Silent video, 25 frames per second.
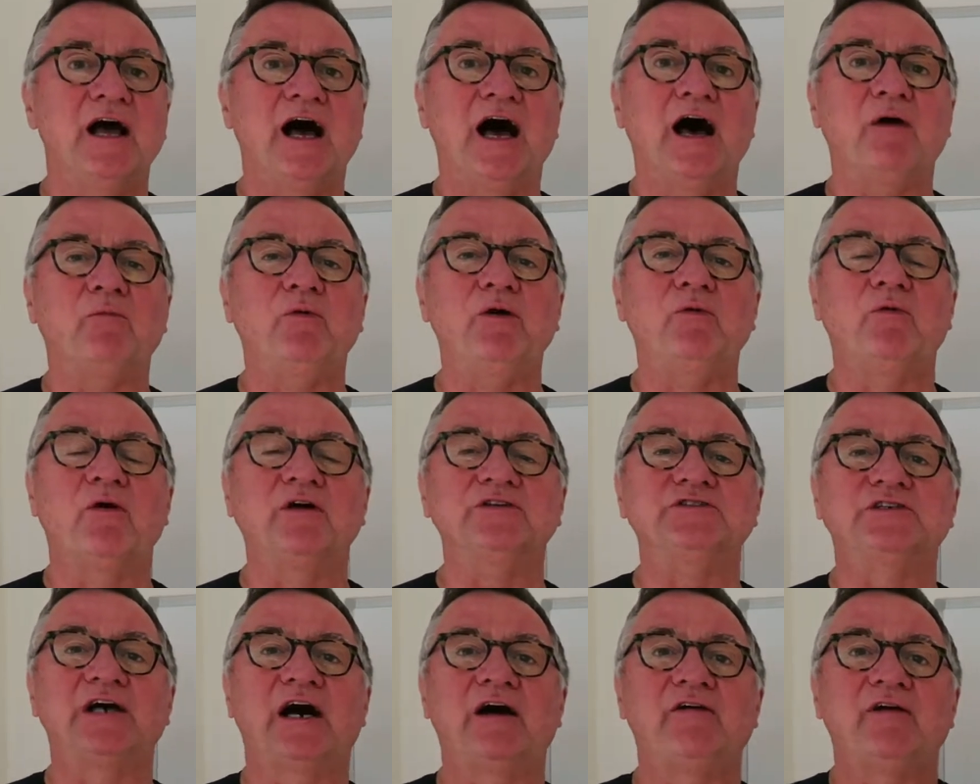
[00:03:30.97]
and we
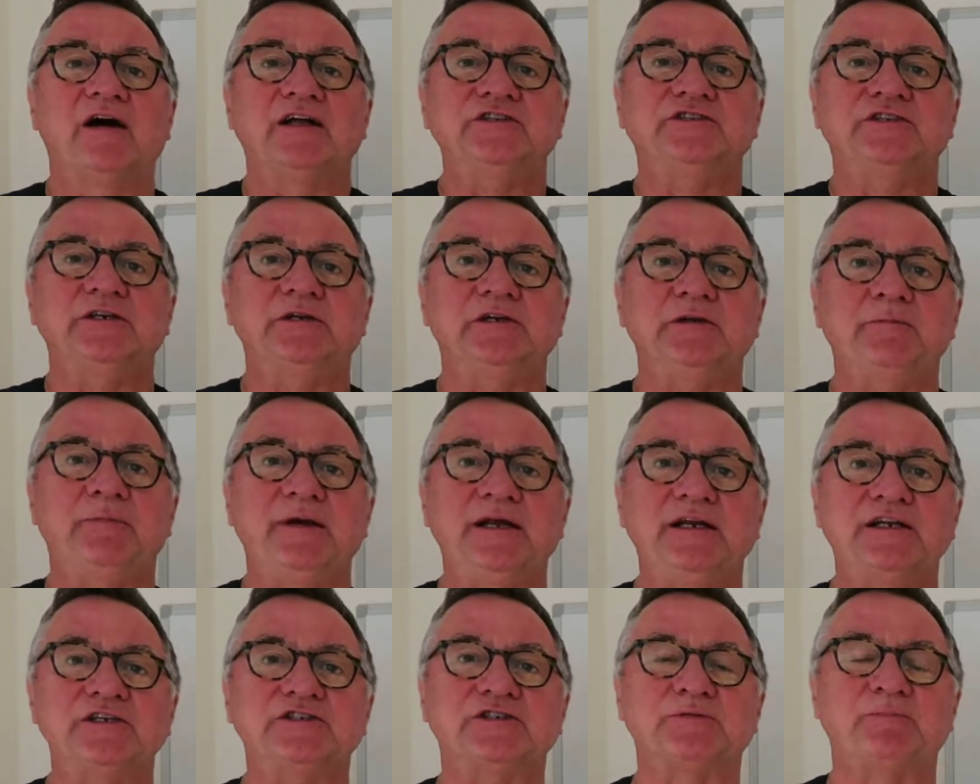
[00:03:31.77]
want our ad to
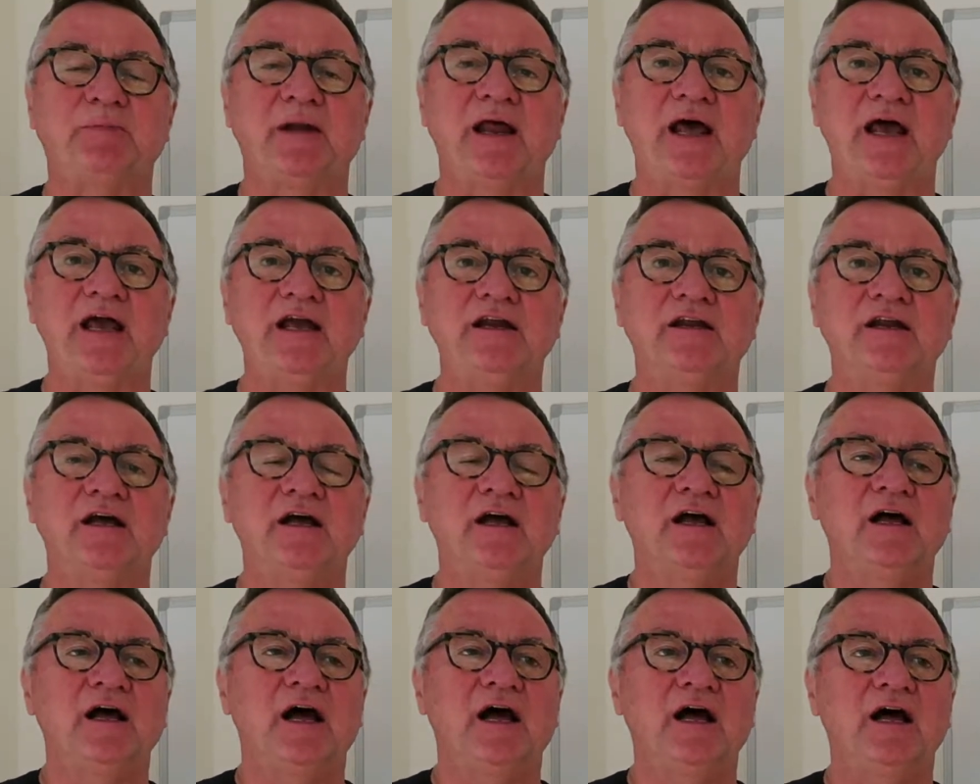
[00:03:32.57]
be displayed
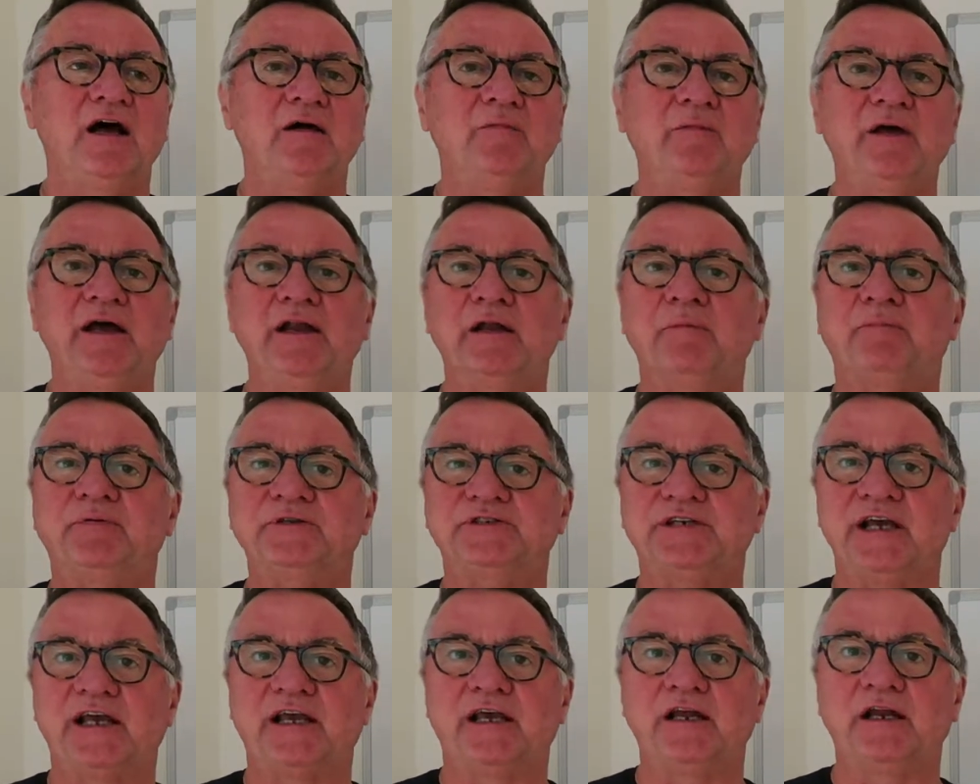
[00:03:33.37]
in a
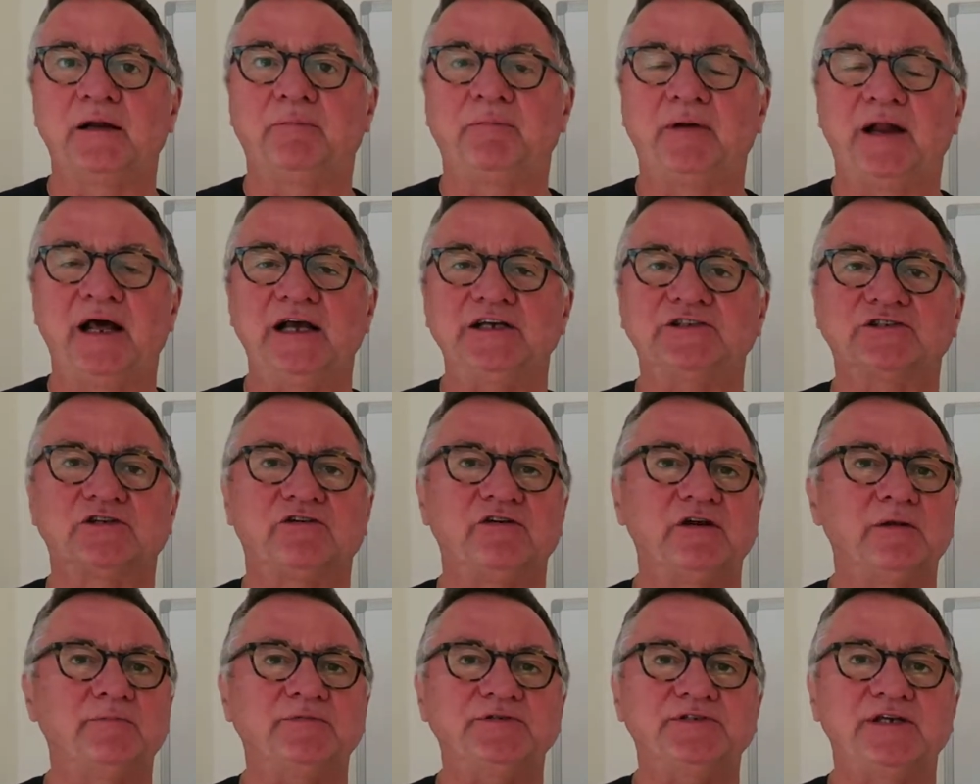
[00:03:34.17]
particular place
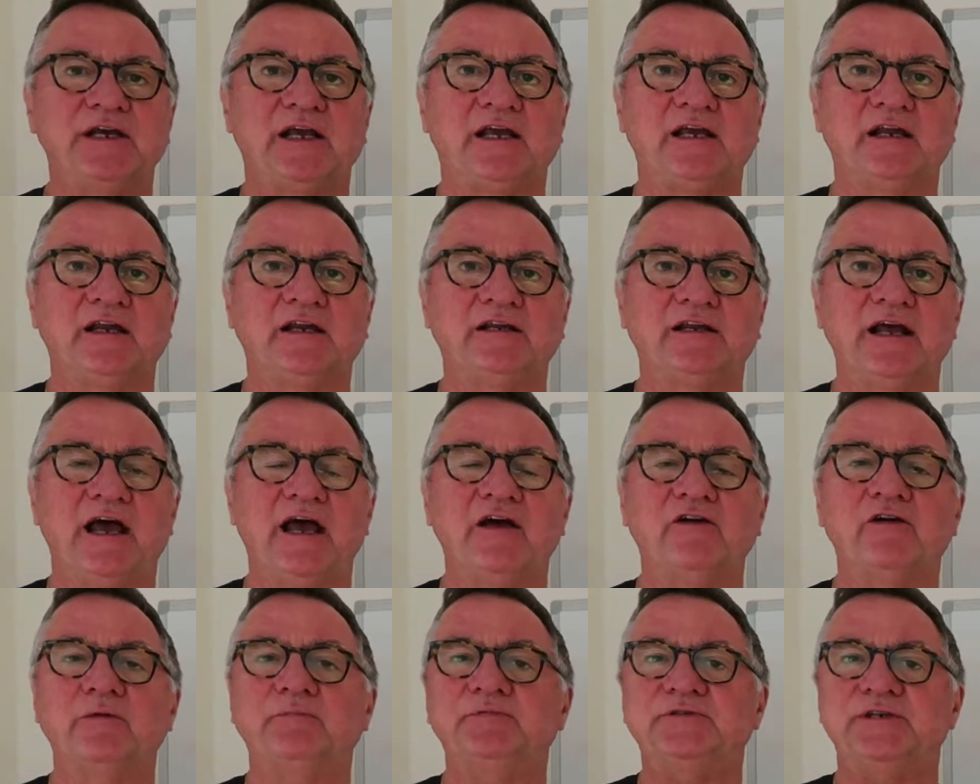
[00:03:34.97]
or in a particular day
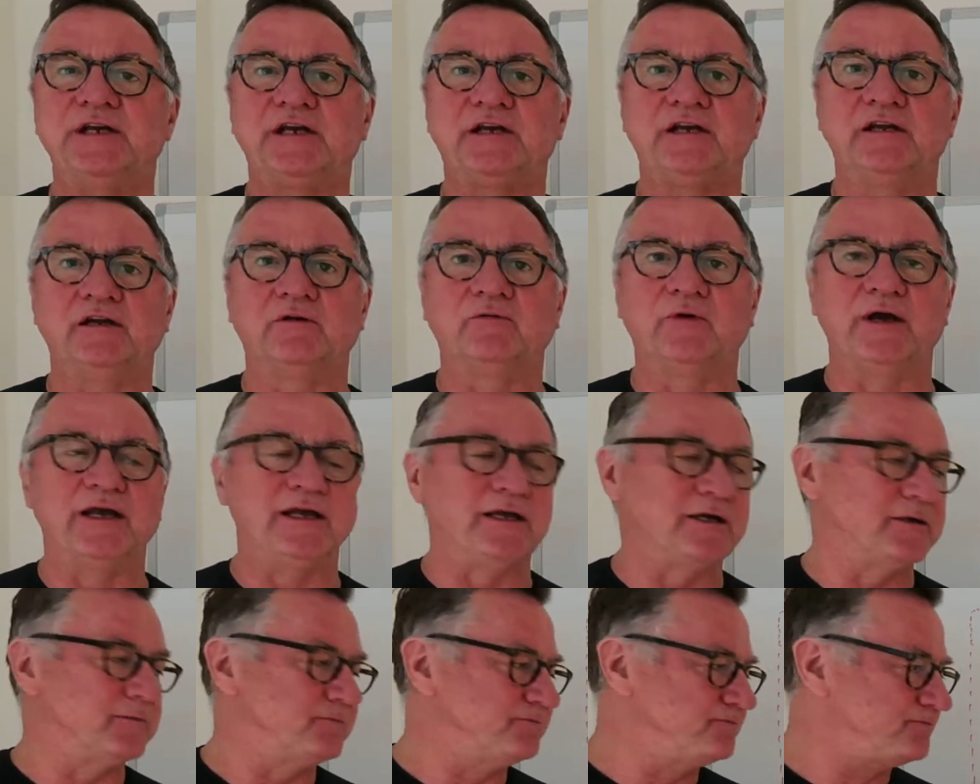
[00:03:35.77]
or in a particular
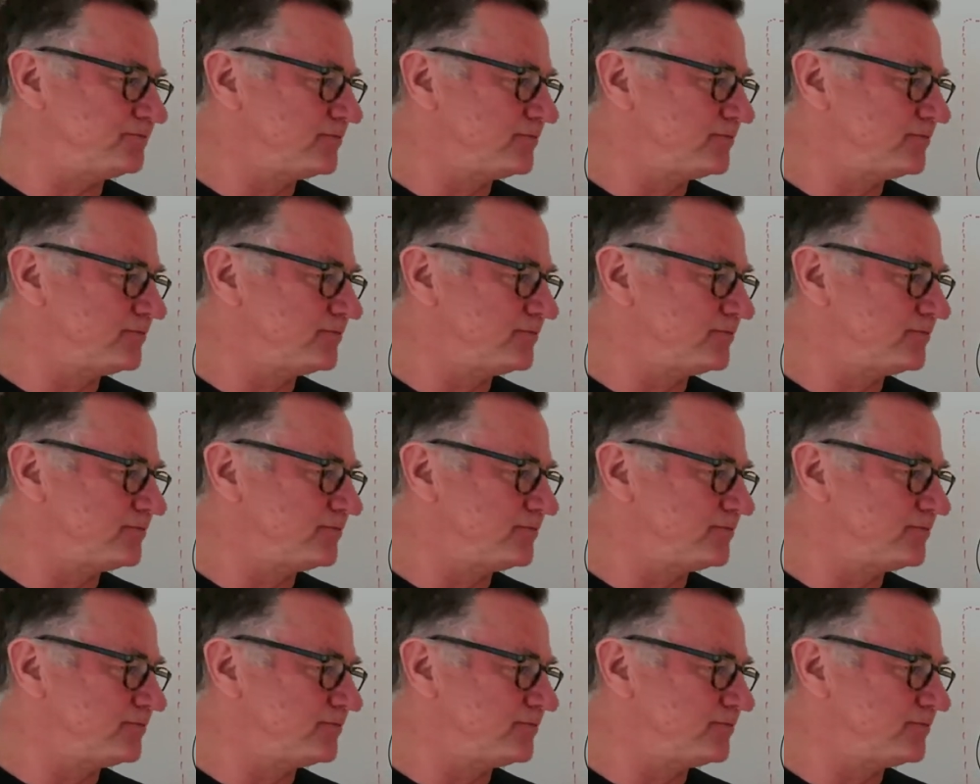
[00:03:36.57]
week.